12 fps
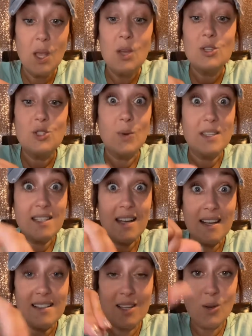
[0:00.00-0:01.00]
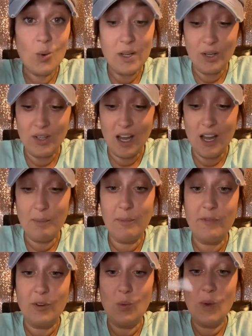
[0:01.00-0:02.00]
so it's nice and oiled up
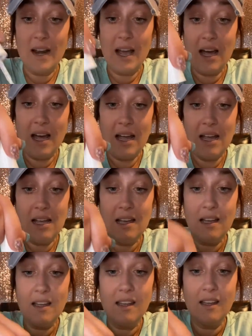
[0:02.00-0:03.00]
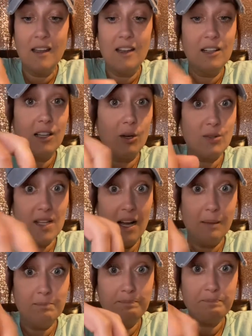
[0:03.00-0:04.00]
for when I close it up.